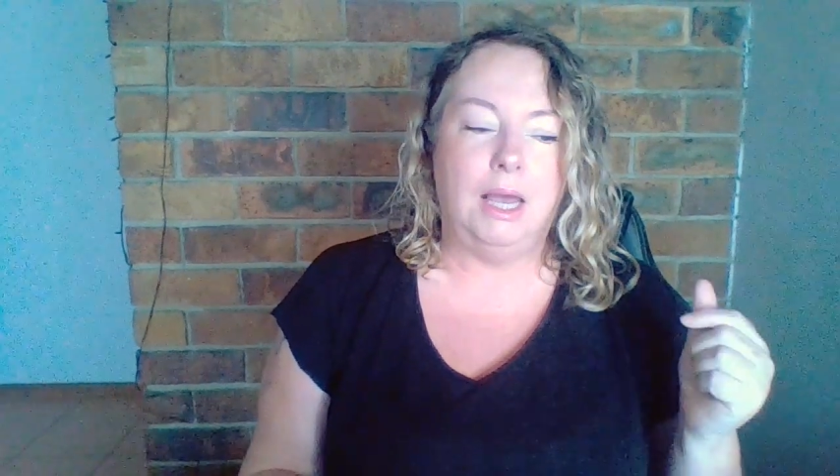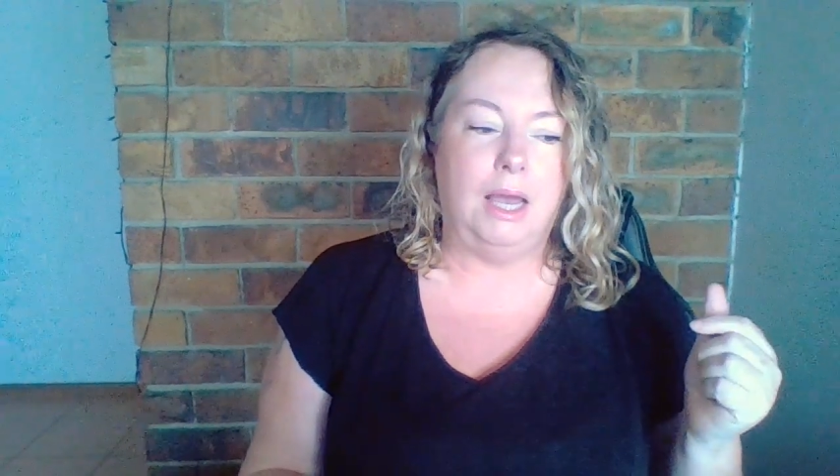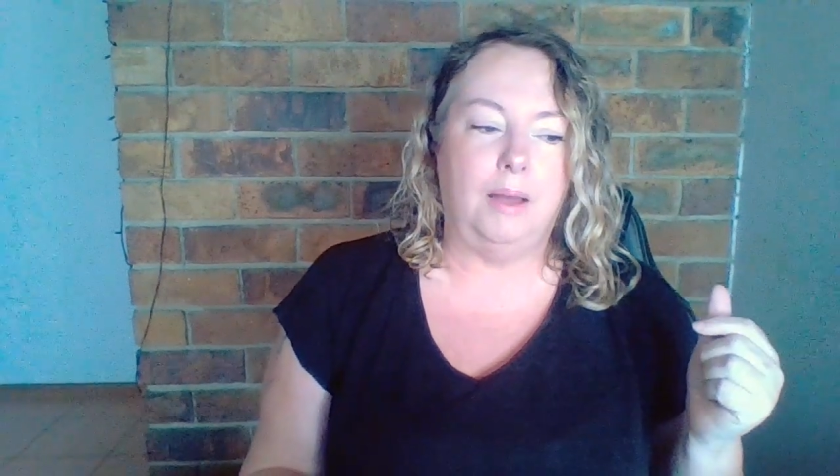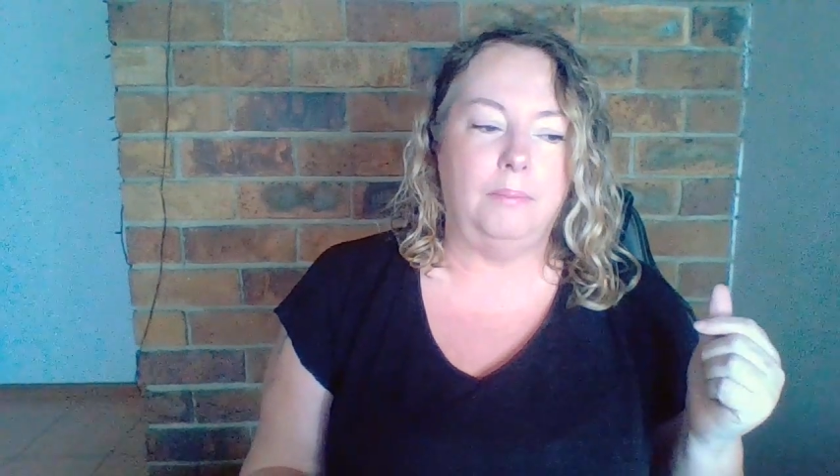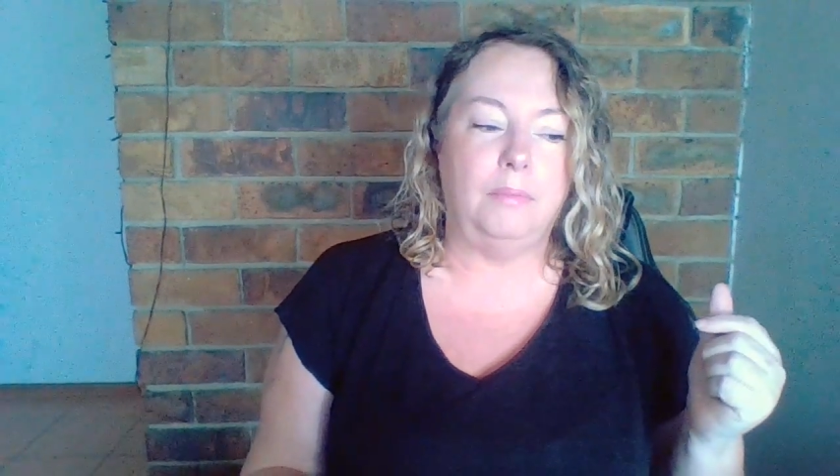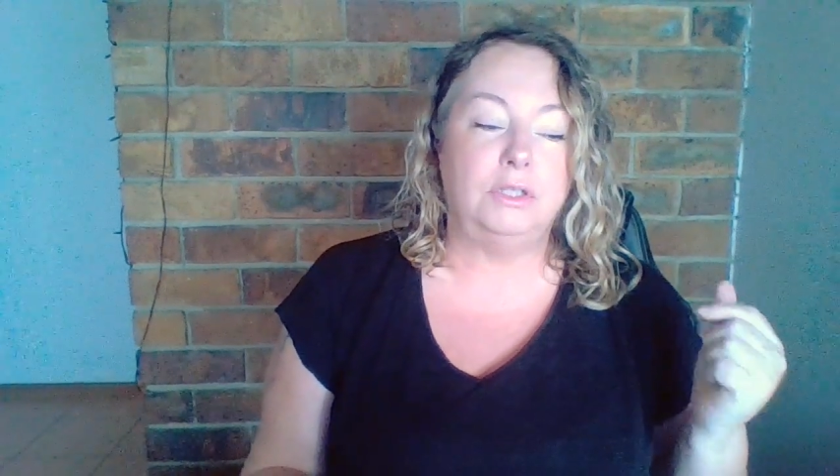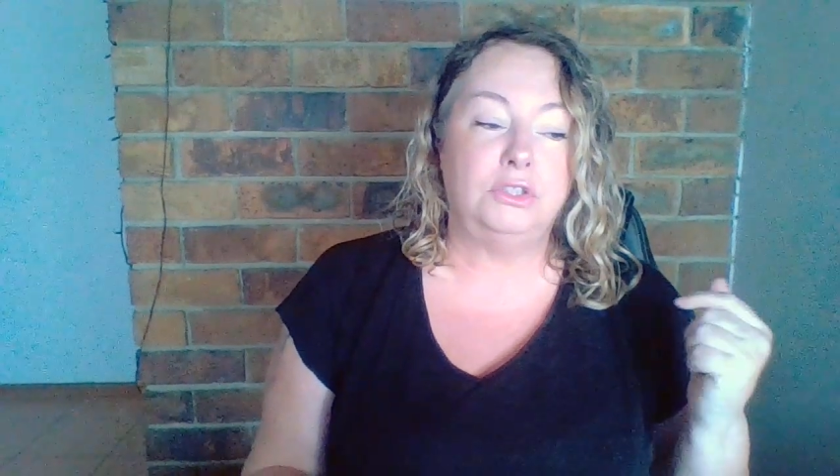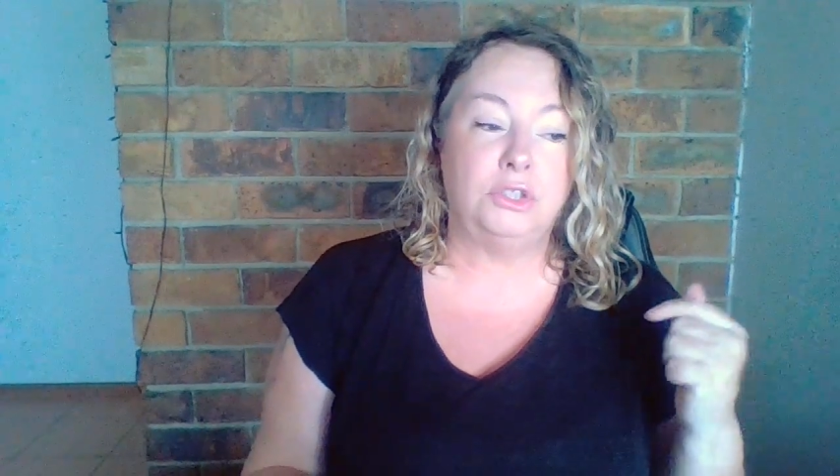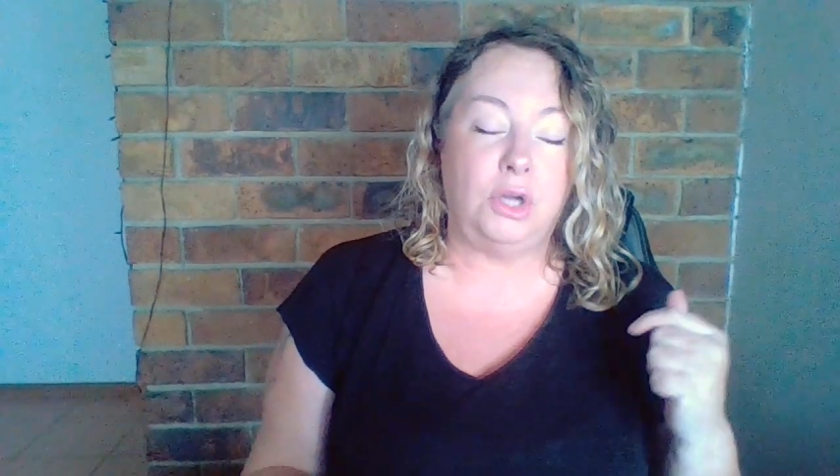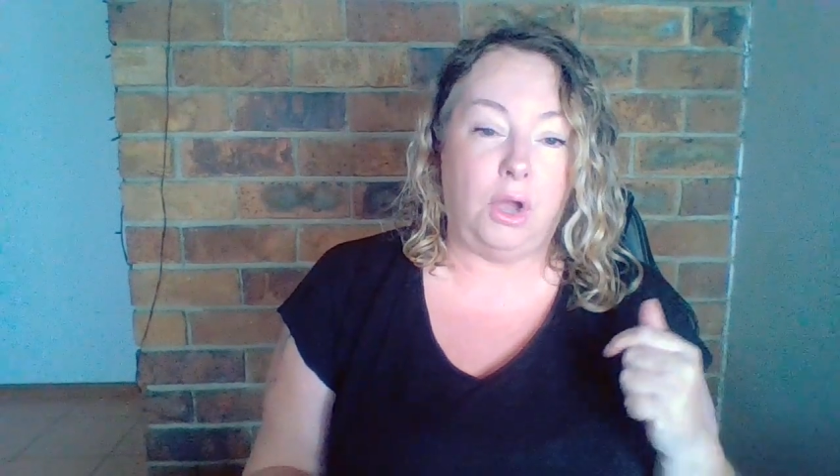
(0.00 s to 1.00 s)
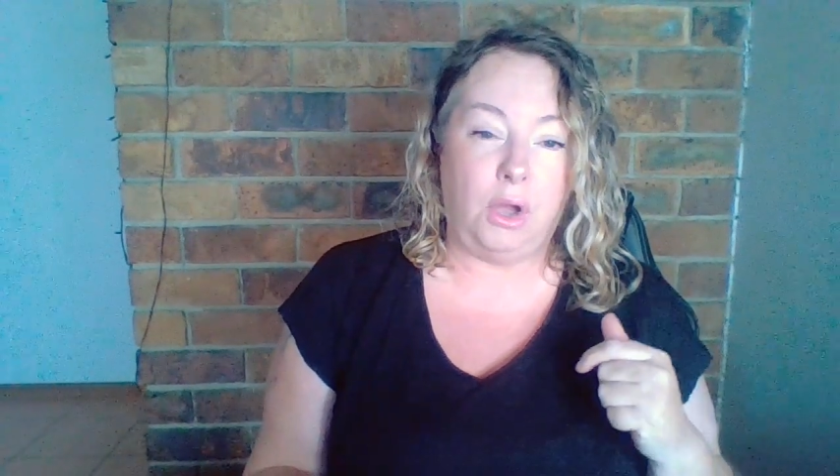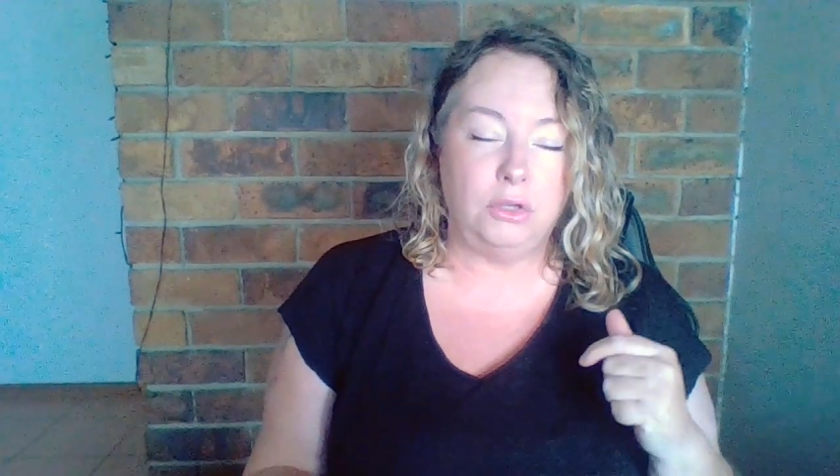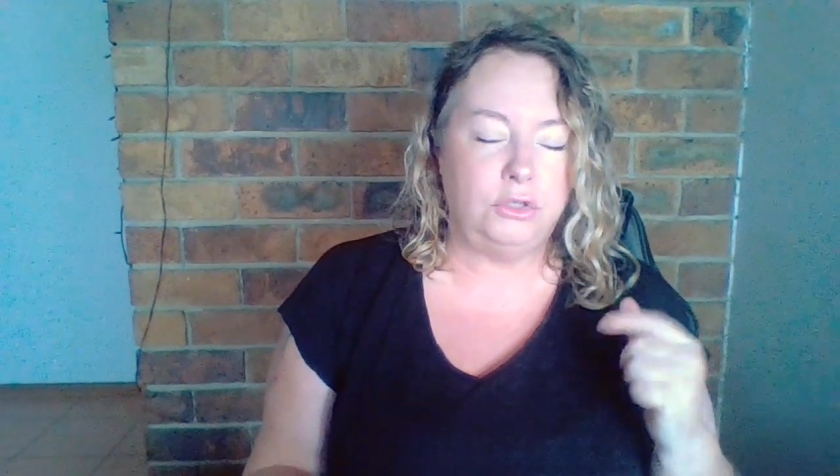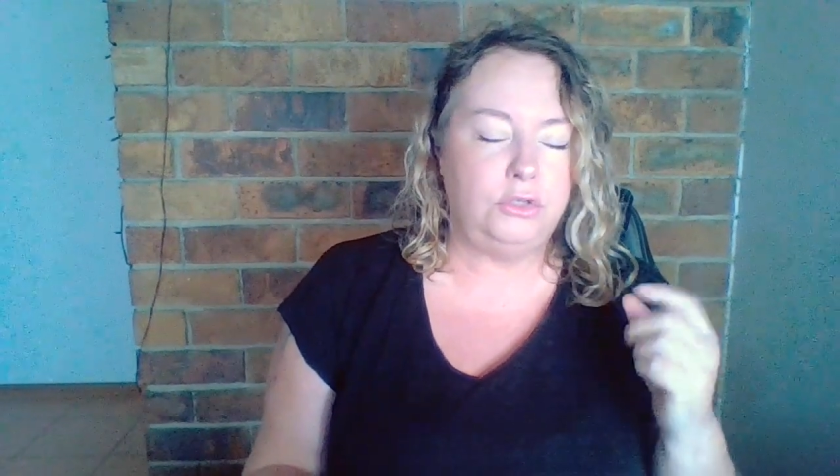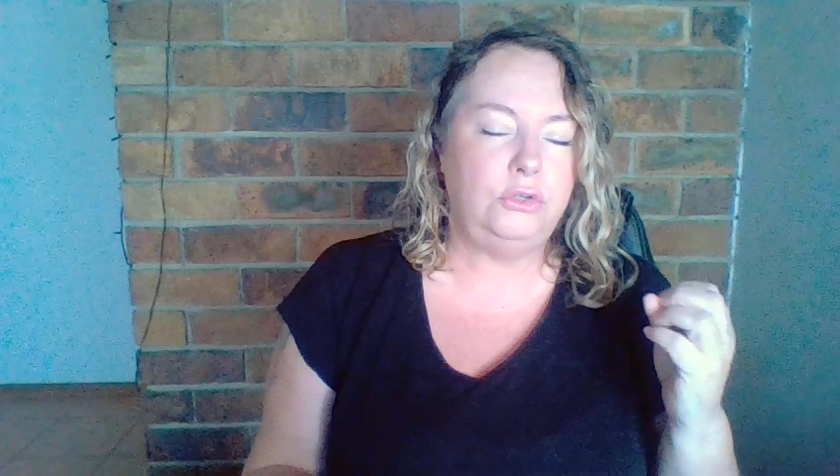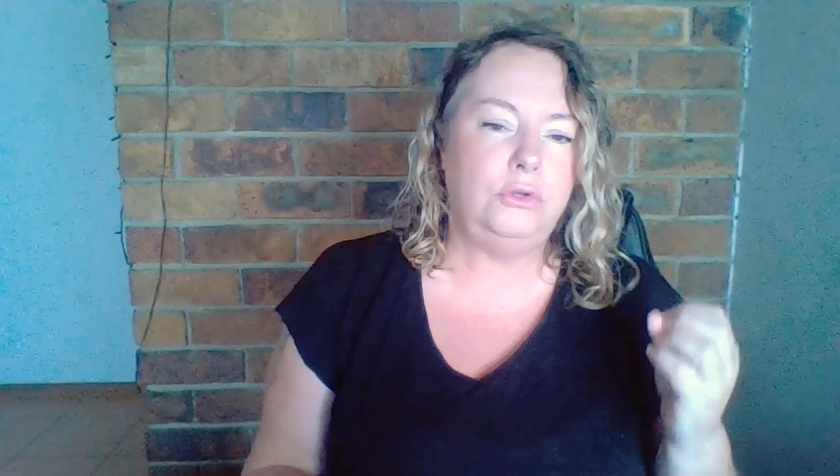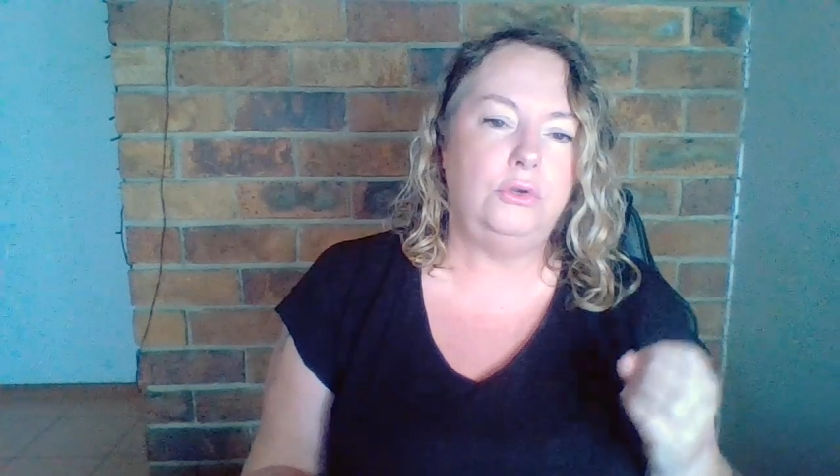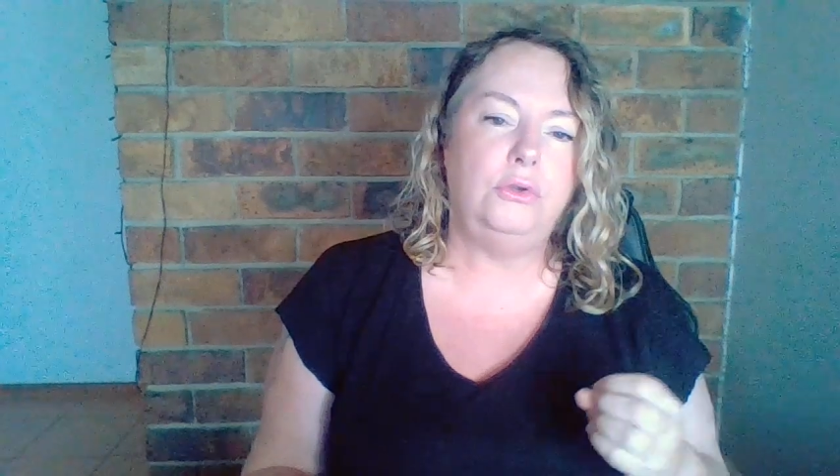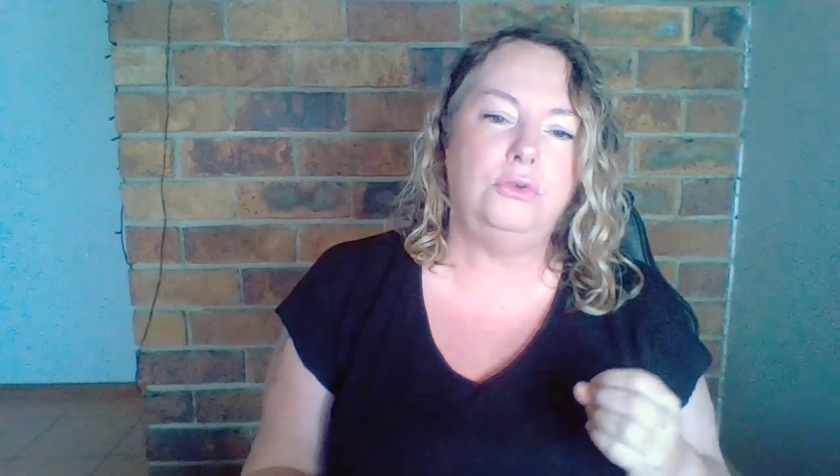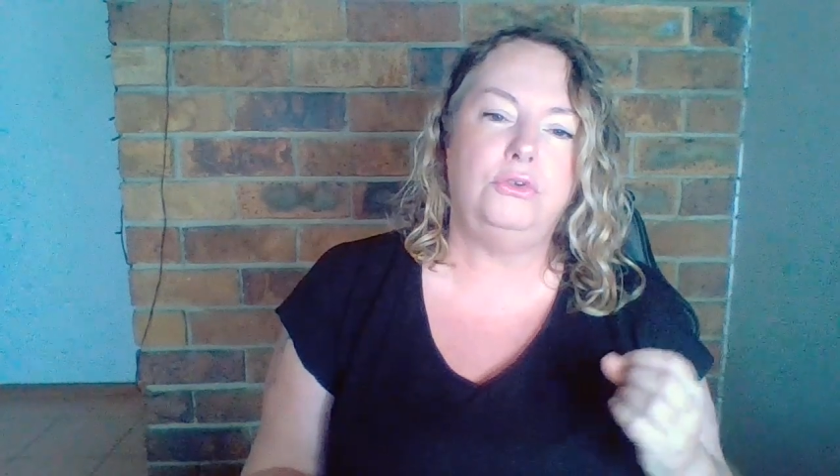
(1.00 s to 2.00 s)
um, t-
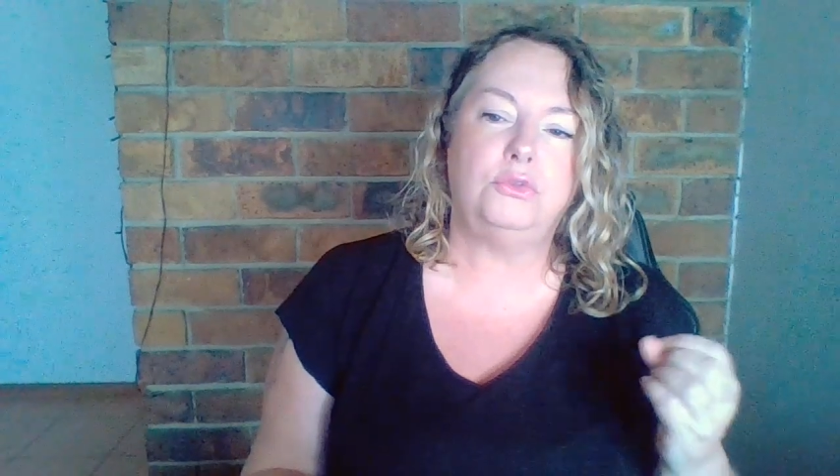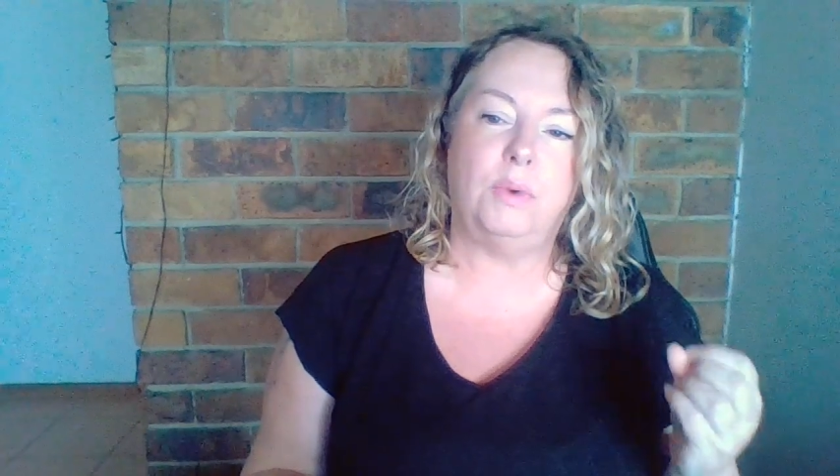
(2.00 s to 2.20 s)
huge